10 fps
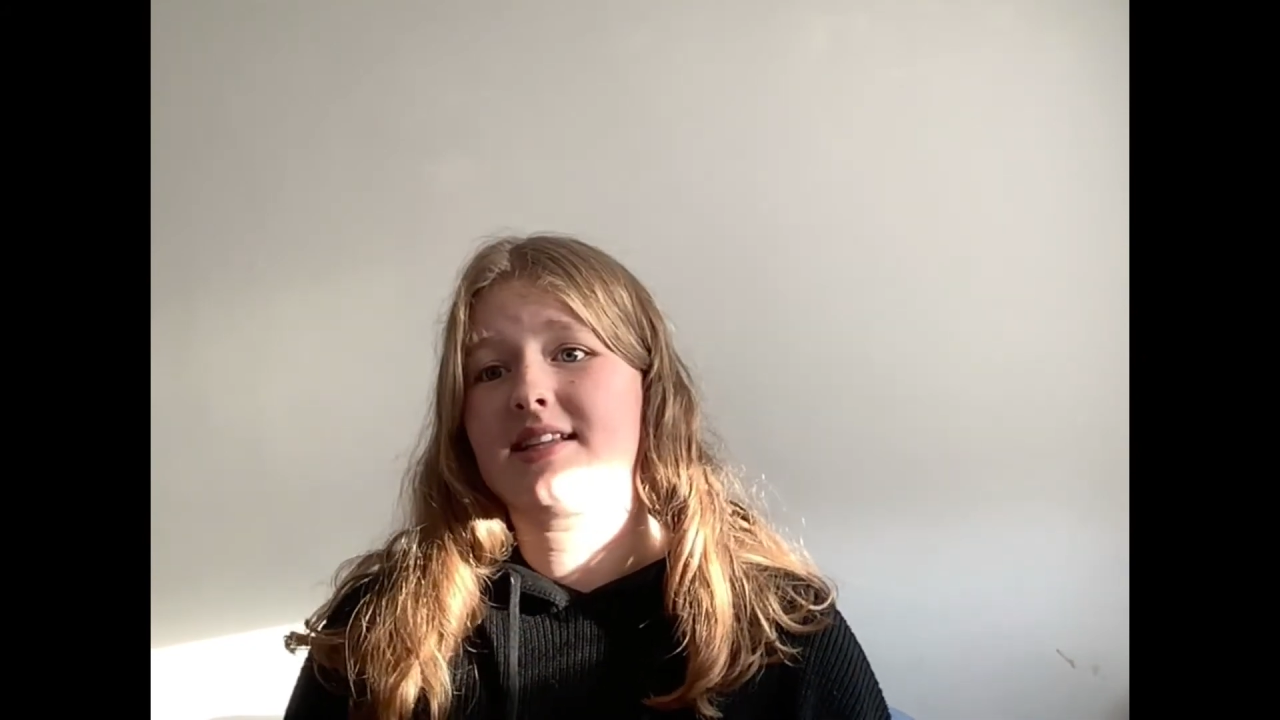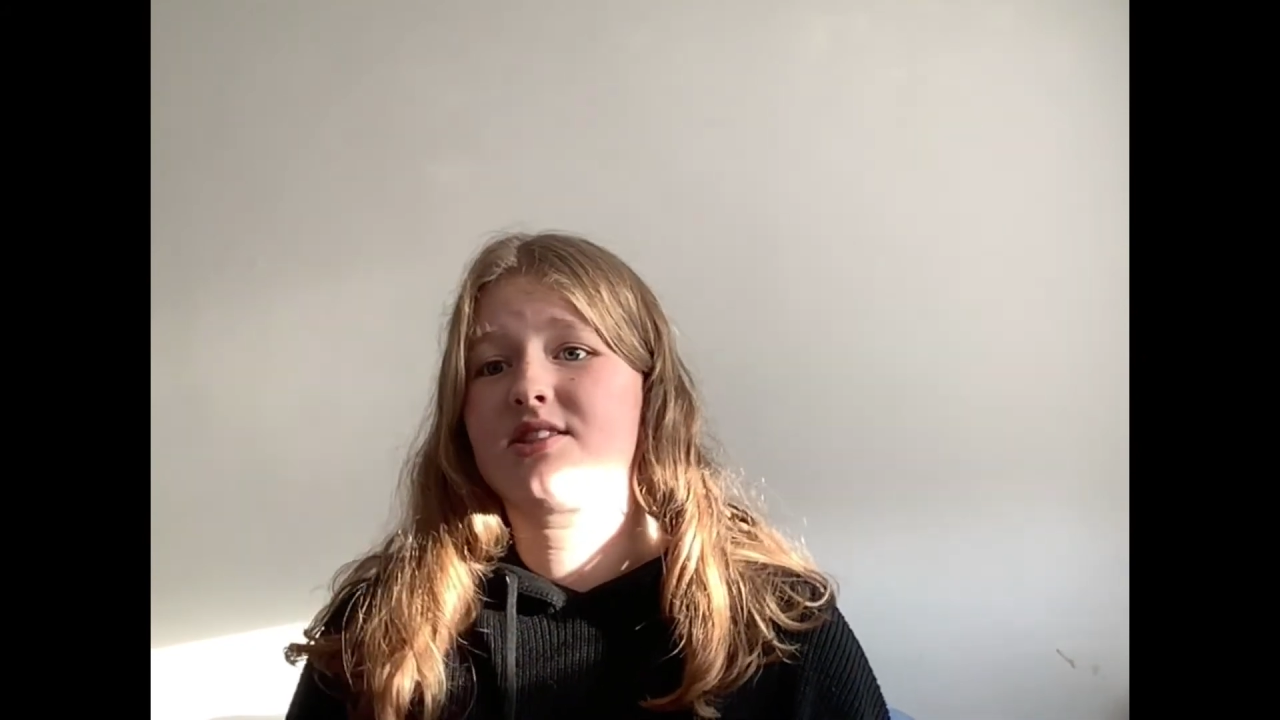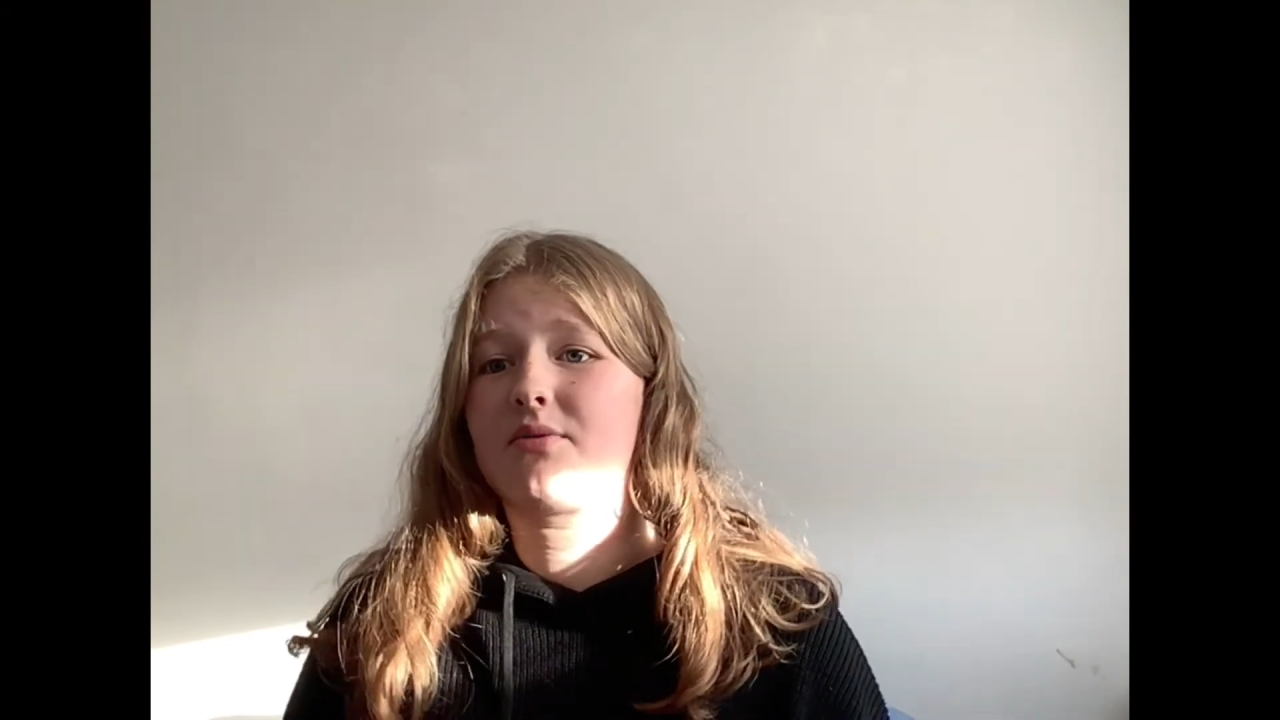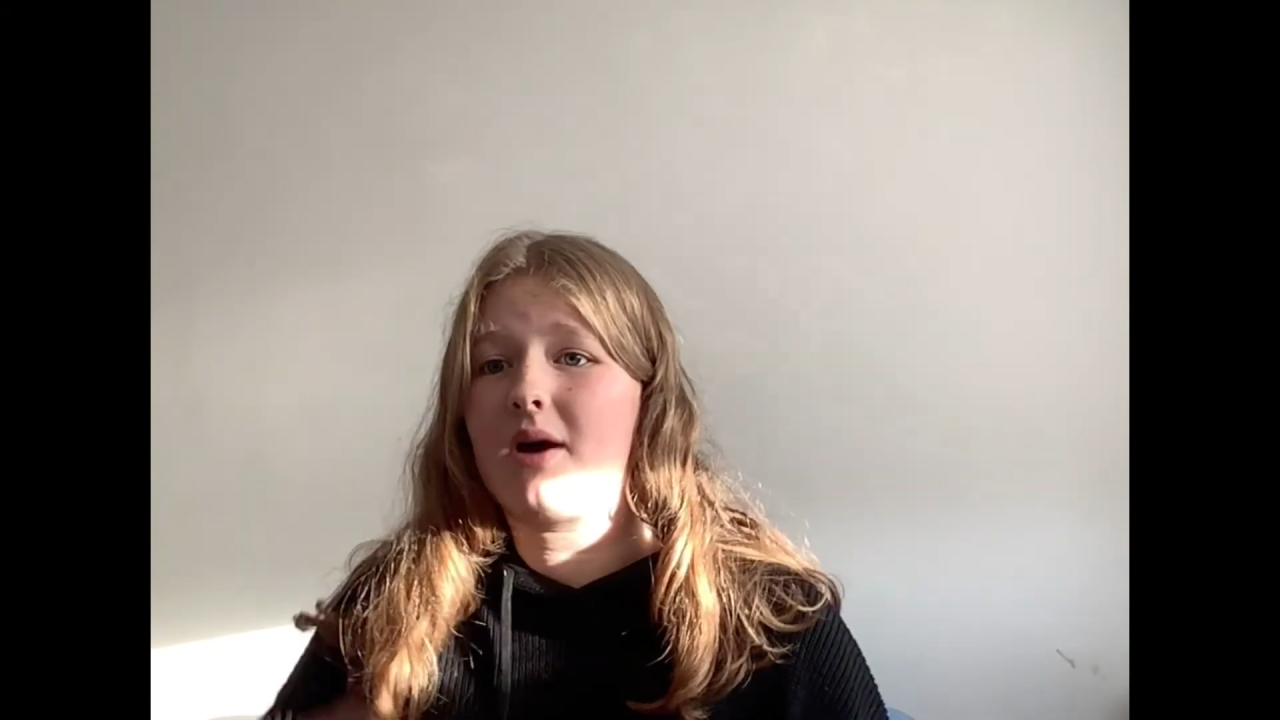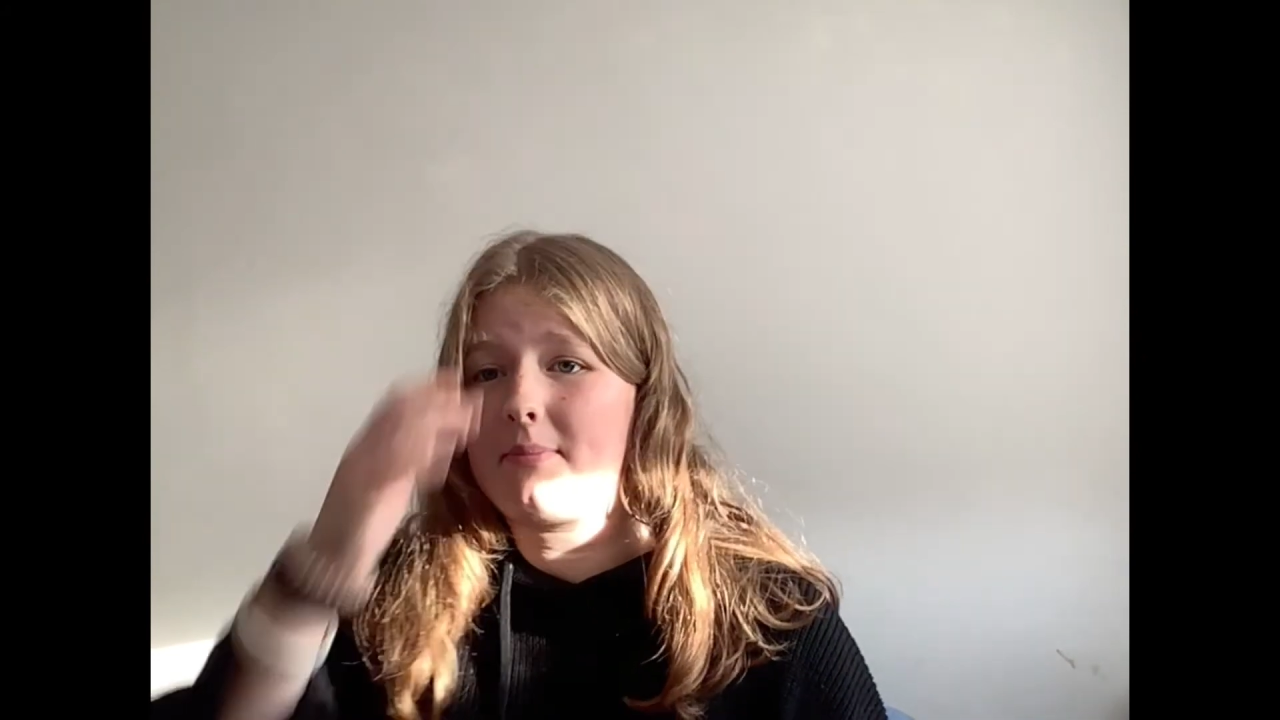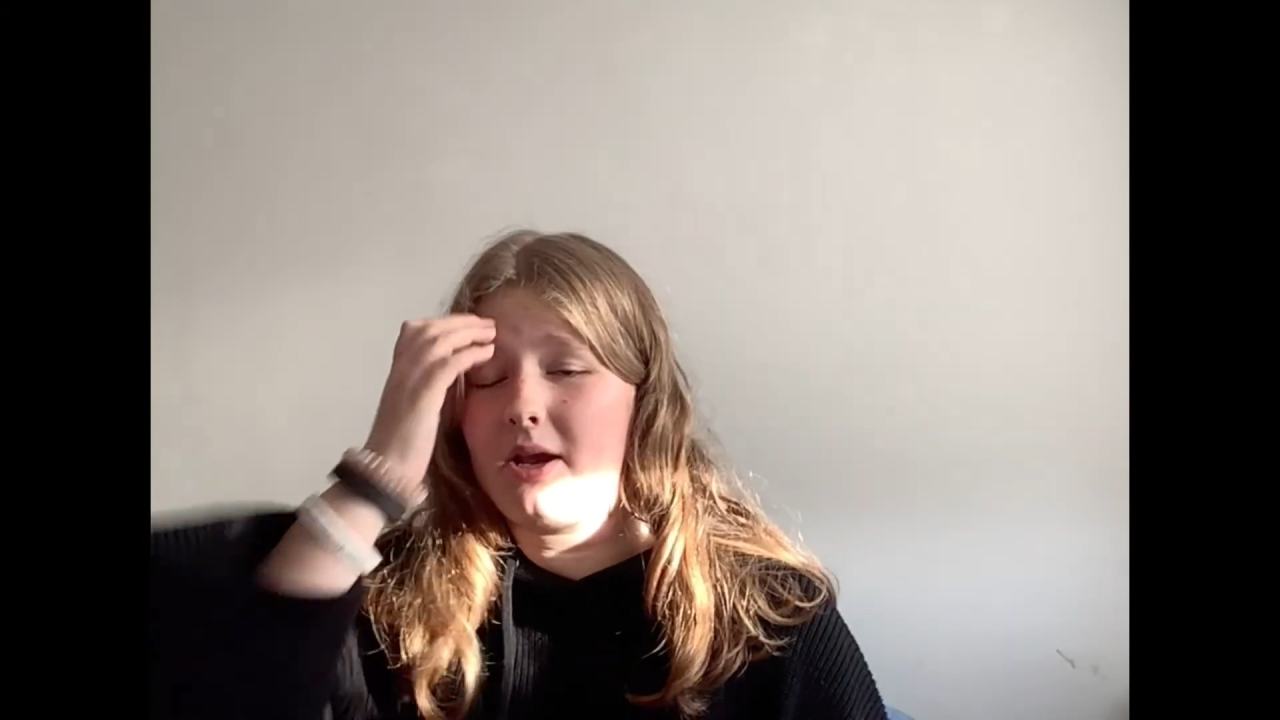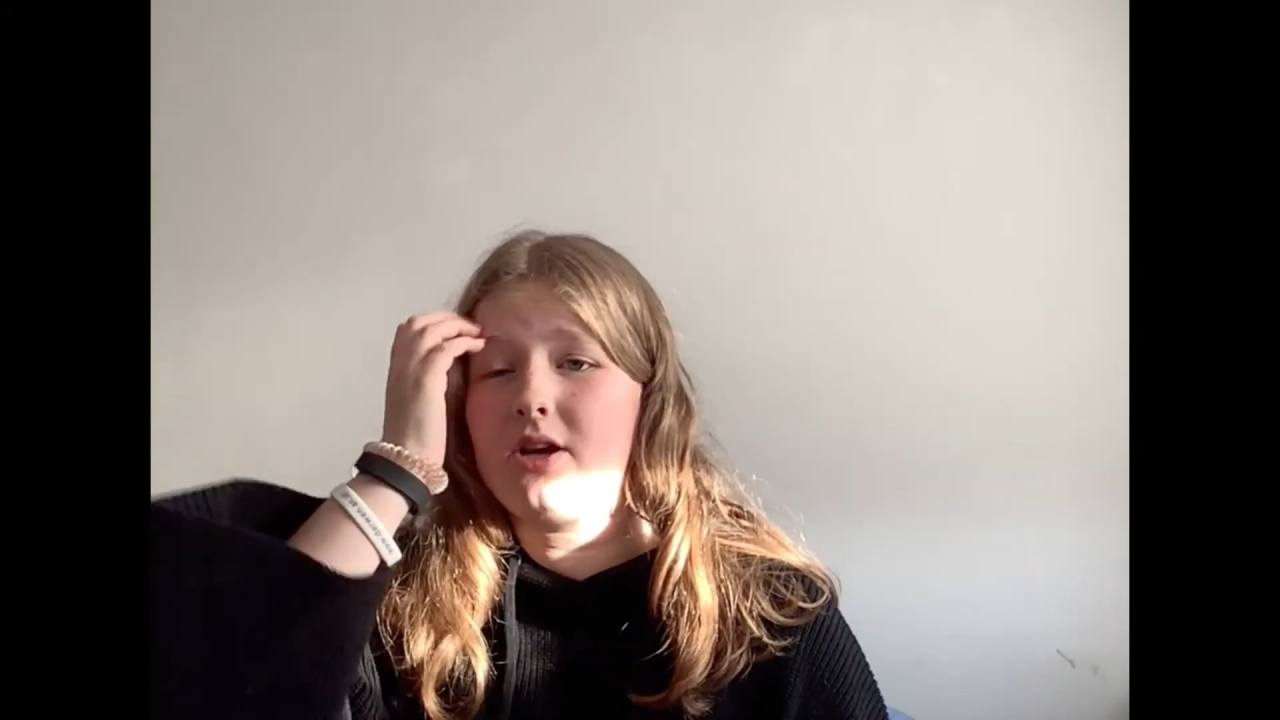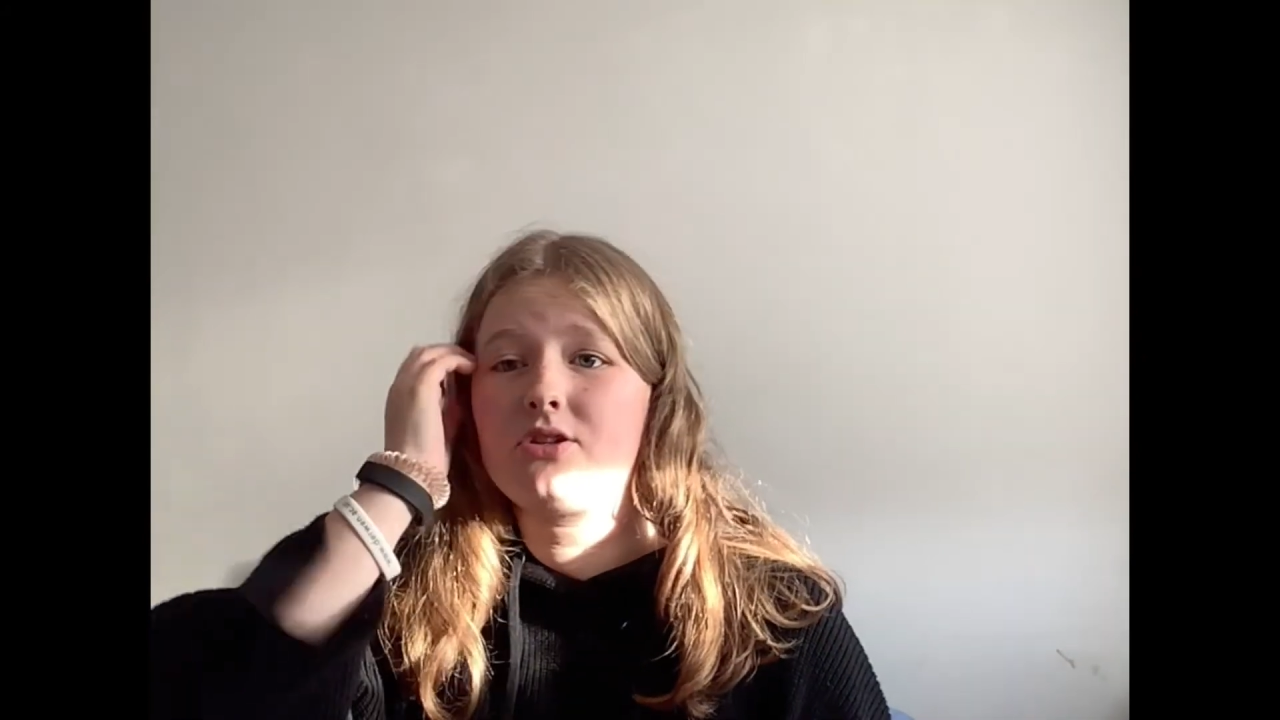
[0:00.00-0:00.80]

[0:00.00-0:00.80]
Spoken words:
to upload